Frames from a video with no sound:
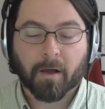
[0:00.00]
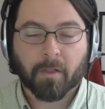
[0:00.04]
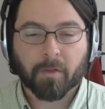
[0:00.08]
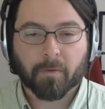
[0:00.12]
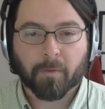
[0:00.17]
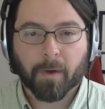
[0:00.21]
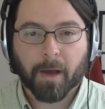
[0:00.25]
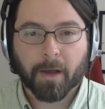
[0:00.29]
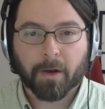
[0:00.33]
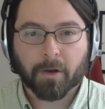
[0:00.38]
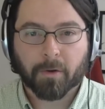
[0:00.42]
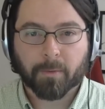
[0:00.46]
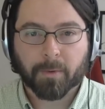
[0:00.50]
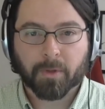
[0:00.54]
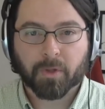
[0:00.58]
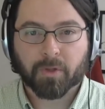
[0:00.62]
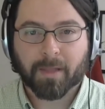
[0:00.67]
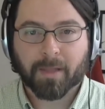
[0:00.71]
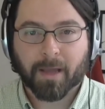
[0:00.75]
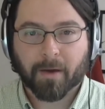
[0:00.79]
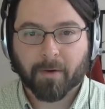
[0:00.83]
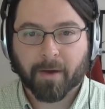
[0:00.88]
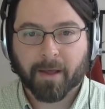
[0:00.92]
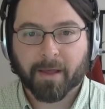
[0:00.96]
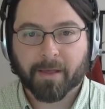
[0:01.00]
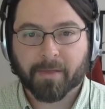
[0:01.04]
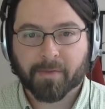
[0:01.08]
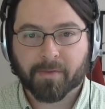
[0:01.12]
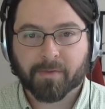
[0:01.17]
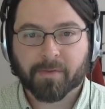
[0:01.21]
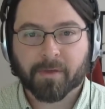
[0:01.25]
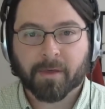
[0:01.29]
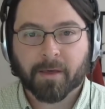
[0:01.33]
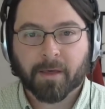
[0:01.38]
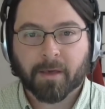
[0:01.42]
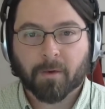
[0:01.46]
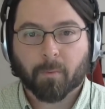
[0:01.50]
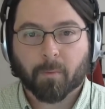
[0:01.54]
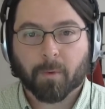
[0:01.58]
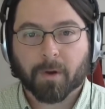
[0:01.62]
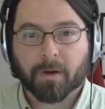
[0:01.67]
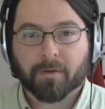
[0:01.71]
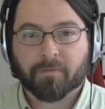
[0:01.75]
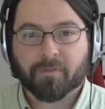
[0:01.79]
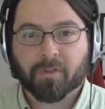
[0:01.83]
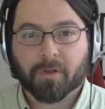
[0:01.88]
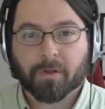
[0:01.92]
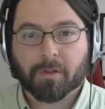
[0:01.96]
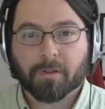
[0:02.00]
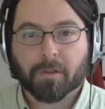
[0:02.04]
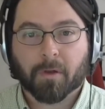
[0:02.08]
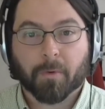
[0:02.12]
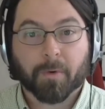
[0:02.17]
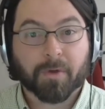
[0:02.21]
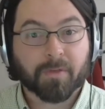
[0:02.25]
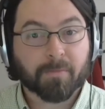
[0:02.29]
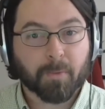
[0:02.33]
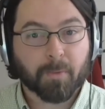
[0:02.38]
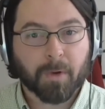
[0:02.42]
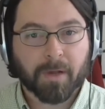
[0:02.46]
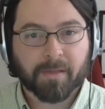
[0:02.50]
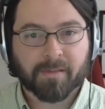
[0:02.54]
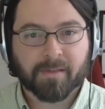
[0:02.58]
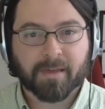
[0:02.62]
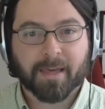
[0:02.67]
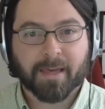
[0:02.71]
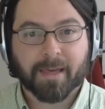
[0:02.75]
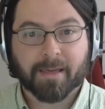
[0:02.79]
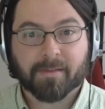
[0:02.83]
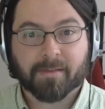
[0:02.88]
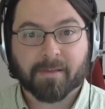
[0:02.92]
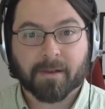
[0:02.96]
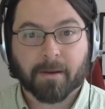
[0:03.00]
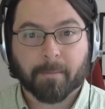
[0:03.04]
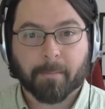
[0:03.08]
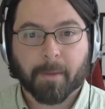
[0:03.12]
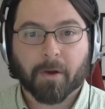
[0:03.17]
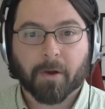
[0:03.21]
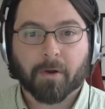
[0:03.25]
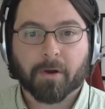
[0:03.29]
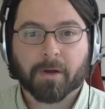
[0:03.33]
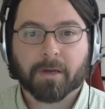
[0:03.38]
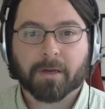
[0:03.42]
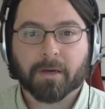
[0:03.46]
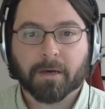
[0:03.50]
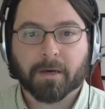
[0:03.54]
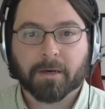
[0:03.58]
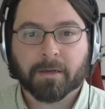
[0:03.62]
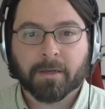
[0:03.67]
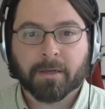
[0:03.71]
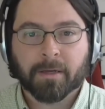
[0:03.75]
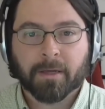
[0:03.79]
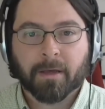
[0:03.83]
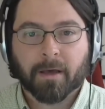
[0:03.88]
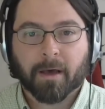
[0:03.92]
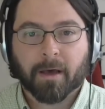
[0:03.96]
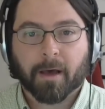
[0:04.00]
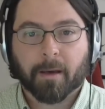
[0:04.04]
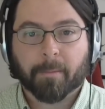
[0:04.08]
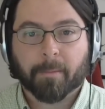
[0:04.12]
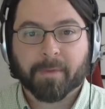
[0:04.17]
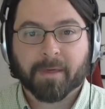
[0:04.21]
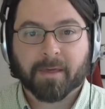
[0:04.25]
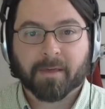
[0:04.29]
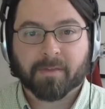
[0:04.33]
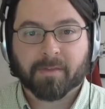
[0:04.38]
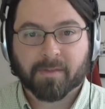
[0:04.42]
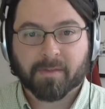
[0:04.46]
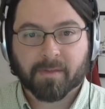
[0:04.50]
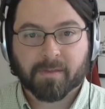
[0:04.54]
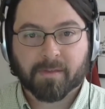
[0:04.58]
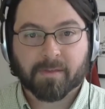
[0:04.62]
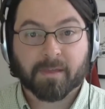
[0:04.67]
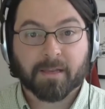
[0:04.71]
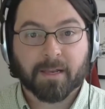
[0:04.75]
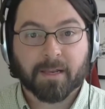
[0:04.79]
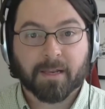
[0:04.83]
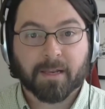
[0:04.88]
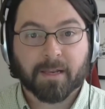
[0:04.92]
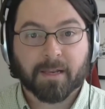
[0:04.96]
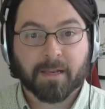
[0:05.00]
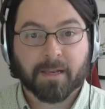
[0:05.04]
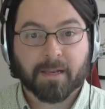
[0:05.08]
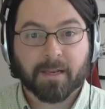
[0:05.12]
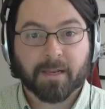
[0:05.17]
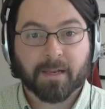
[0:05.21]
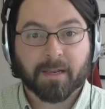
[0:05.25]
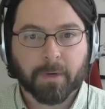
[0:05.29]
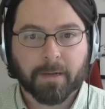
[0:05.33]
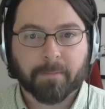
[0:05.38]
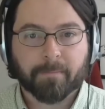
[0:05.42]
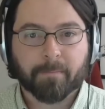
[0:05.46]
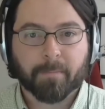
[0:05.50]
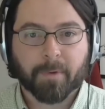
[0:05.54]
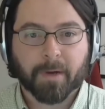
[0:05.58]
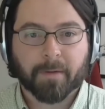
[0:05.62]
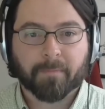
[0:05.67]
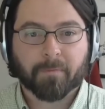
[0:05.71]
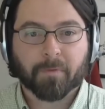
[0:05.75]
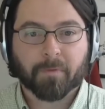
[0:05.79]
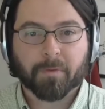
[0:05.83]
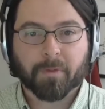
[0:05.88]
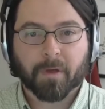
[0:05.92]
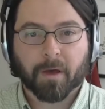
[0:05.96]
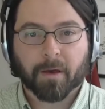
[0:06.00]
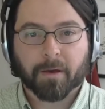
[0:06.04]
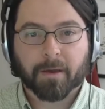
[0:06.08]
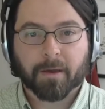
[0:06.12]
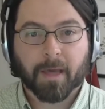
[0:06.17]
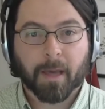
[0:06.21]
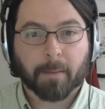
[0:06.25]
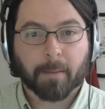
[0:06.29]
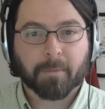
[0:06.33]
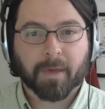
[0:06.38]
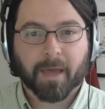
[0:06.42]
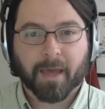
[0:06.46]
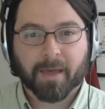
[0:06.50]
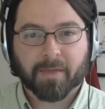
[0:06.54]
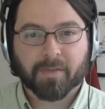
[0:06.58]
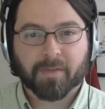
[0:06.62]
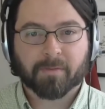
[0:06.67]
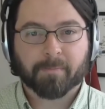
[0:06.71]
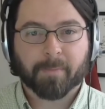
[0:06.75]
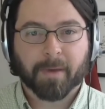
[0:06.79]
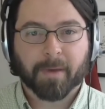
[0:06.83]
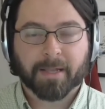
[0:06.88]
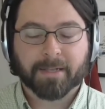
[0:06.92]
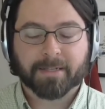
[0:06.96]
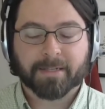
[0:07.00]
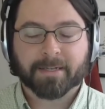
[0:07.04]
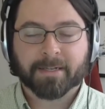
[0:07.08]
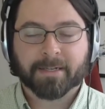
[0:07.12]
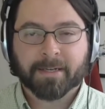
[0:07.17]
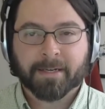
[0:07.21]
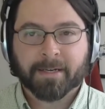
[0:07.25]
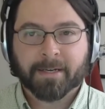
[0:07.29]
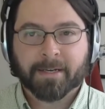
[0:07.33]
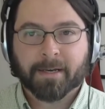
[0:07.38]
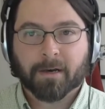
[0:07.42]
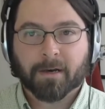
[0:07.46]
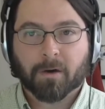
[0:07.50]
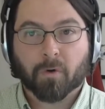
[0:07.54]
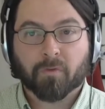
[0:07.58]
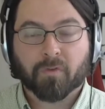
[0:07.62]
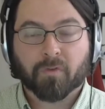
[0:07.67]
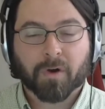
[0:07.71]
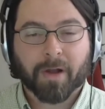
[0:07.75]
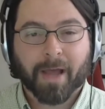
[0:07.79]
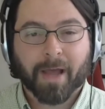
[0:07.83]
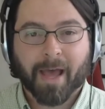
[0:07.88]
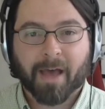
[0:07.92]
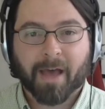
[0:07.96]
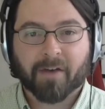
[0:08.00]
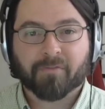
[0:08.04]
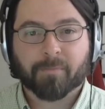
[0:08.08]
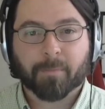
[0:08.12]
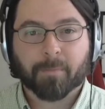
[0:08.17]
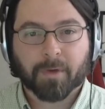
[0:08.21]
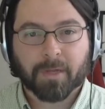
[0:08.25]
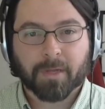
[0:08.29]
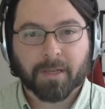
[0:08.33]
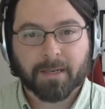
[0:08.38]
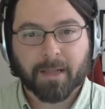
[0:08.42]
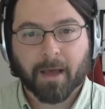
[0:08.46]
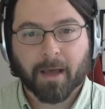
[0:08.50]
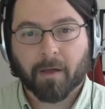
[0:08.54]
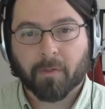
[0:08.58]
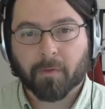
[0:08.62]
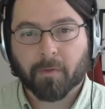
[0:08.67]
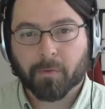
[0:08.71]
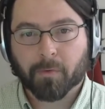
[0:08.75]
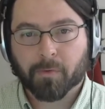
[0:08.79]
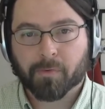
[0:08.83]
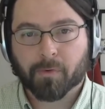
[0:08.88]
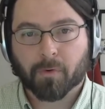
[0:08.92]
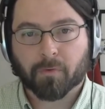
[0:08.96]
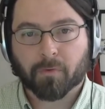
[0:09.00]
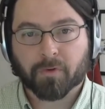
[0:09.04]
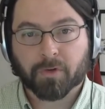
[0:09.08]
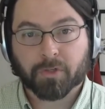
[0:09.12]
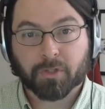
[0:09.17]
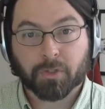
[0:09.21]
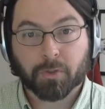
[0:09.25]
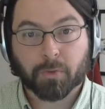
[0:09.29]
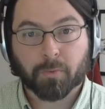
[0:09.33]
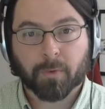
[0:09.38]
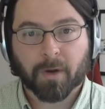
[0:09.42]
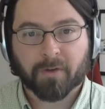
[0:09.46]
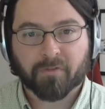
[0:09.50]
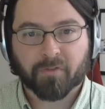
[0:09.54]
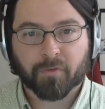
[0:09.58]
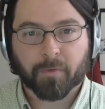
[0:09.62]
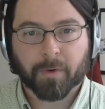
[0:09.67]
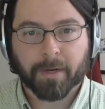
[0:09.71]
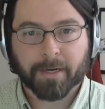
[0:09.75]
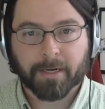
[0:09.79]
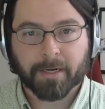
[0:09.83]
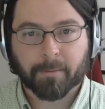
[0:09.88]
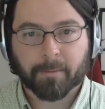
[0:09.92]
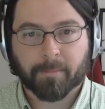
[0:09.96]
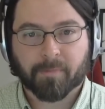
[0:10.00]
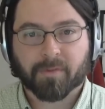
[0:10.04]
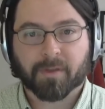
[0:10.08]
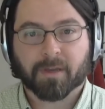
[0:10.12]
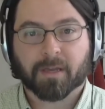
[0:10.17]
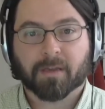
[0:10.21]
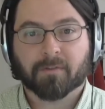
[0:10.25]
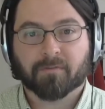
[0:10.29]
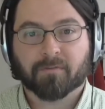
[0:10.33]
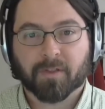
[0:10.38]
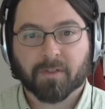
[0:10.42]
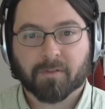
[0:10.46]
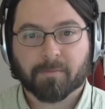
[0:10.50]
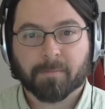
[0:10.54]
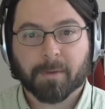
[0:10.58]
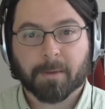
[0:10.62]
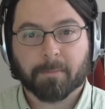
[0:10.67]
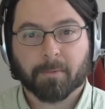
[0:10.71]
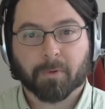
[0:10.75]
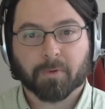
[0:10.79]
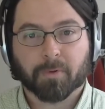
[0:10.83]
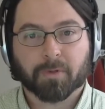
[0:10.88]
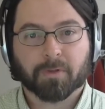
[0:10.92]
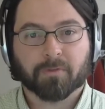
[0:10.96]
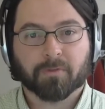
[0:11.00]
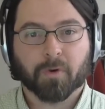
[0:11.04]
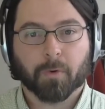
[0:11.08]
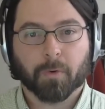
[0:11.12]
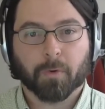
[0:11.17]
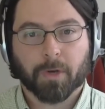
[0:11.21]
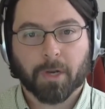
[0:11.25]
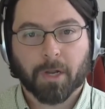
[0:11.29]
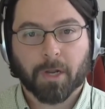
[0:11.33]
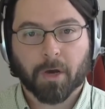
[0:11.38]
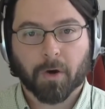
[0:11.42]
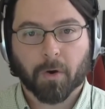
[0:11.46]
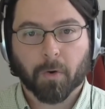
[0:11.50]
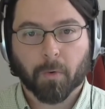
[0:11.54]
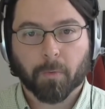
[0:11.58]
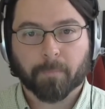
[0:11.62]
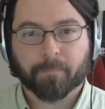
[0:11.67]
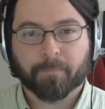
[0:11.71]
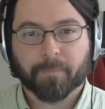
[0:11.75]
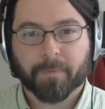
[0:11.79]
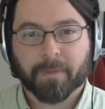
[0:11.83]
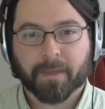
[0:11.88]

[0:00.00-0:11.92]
Colorado, which now has one of the lowest priced gigs in America uh, because the city did do it, but uh, Comcast spent over a half million dollars over two referendums to convince people to vote no.